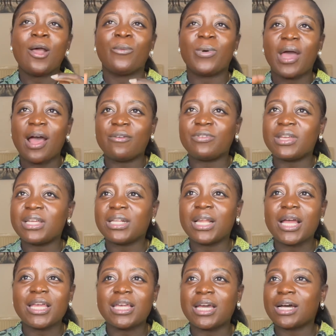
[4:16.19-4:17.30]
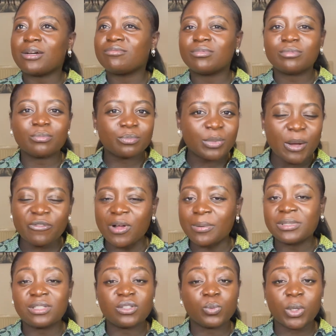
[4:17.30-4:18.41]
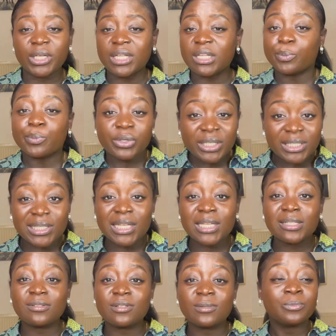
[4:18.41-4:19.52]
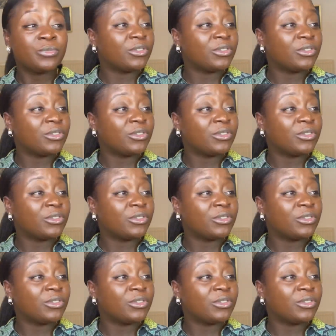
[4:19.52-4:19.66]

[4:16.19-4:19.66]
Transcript: We're having, like, pharmacists working in the prisons,